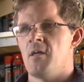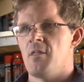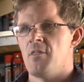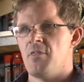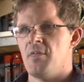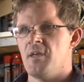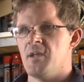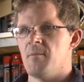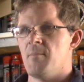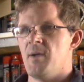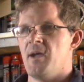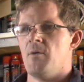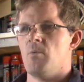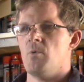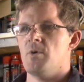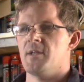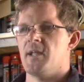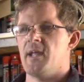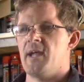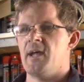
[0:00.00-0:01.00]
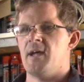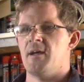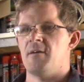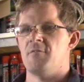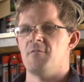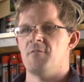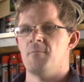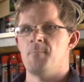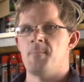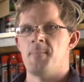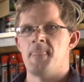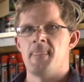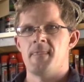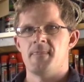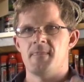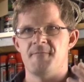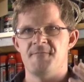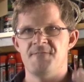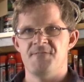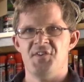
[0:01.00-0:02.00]
Think about what you have.
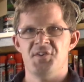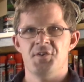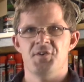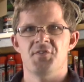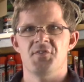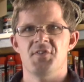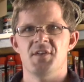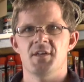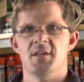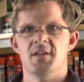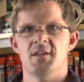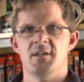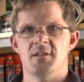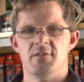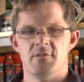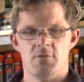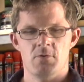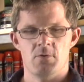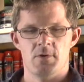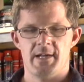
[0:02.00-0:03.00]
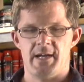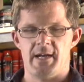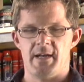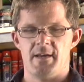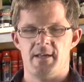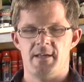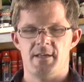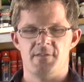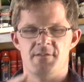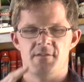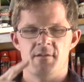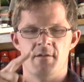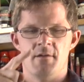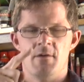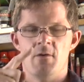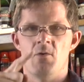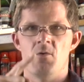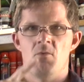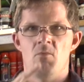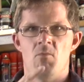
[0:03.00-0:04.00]
The first thing you need to look at is,
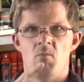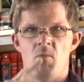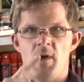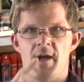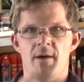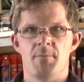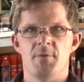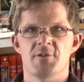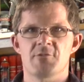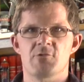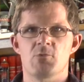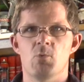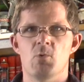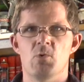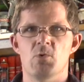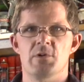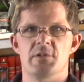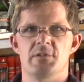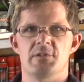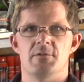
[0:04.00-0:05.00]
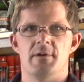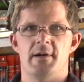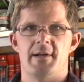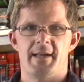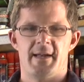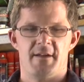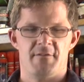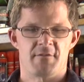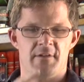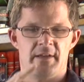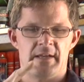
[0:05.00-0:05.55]
how much water do I have?